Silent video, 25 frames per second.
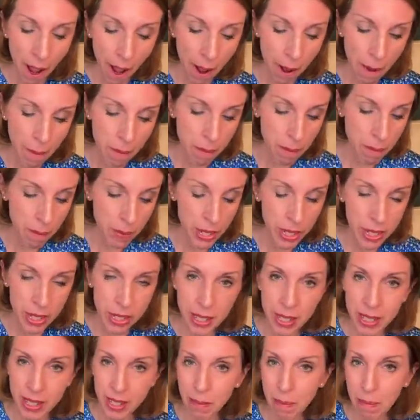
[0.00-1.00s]
But
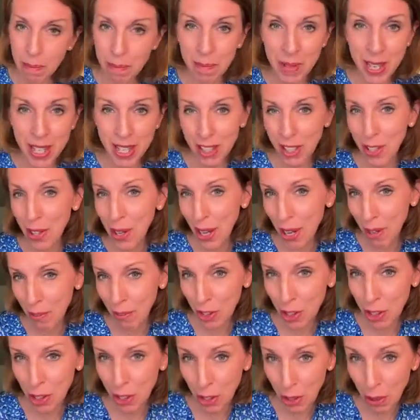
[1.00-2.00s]
it doesn't mean that you
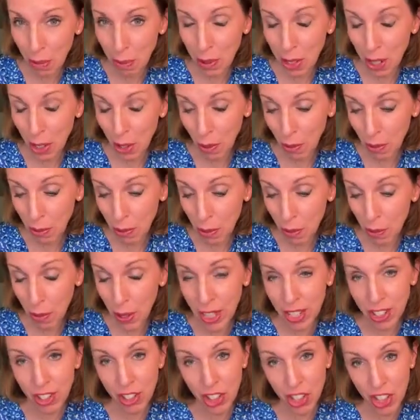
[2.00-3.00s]
have to stop it. Often
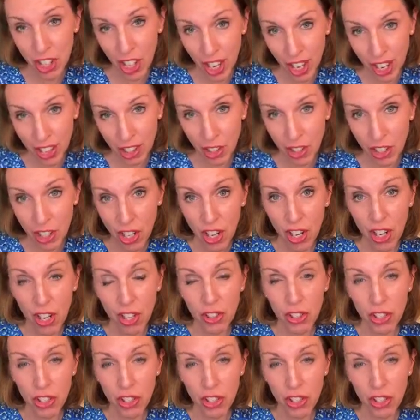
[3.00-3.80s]
we can change